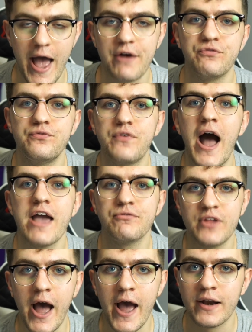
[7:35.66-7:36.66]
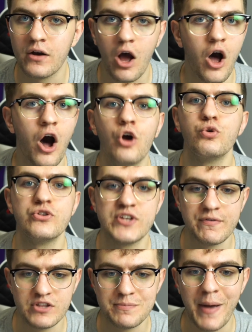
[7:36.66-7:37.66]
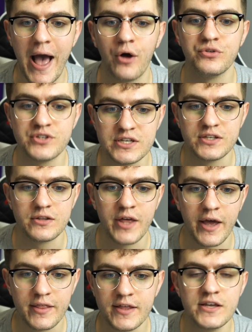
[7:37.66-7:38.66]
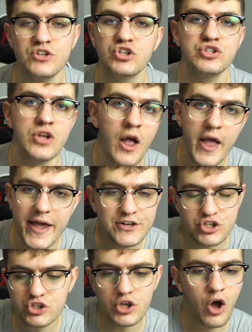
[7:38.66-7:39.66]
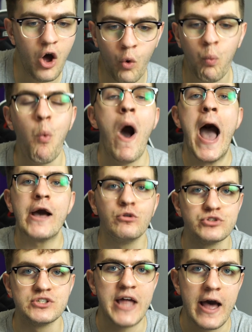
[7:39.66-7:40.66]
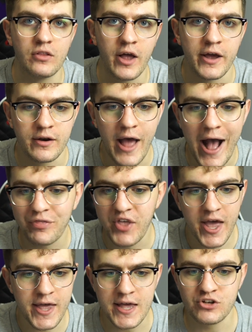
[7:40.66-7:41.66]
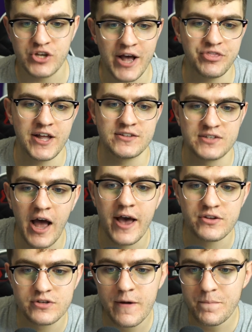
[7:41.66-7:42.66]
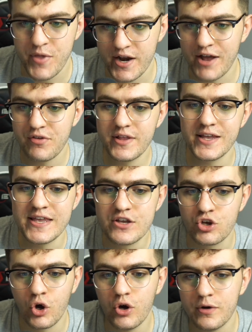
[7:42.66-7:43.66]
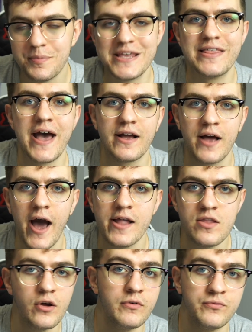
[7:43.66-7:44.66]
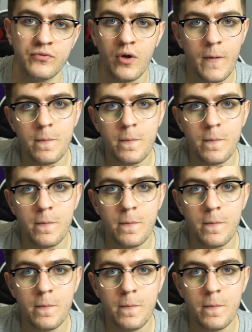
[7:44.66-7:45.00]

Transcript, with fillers: At 5'9, 170 pounds, he did that. He's just it's just a, a wild stat line at that age, at that size. And I think that he could be that kind of